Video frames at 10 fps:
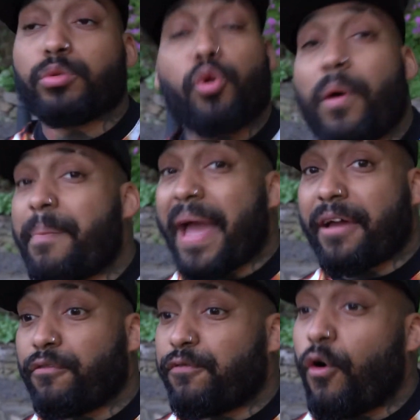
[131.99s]
was going back
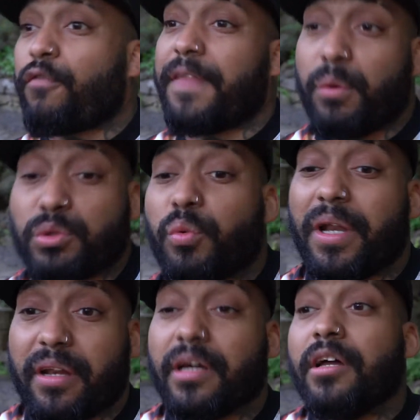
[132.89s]
and forth and they was
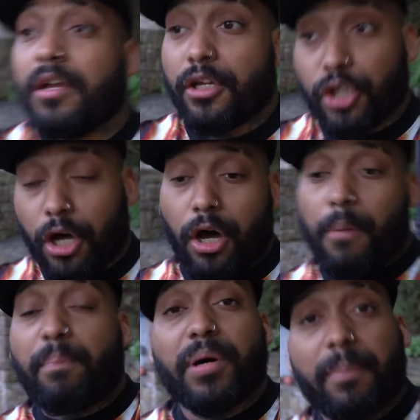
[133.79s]
willing to
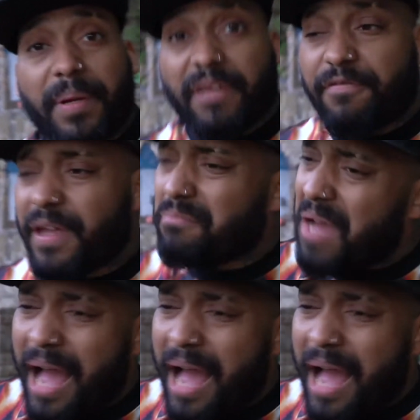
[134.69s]
put up an event.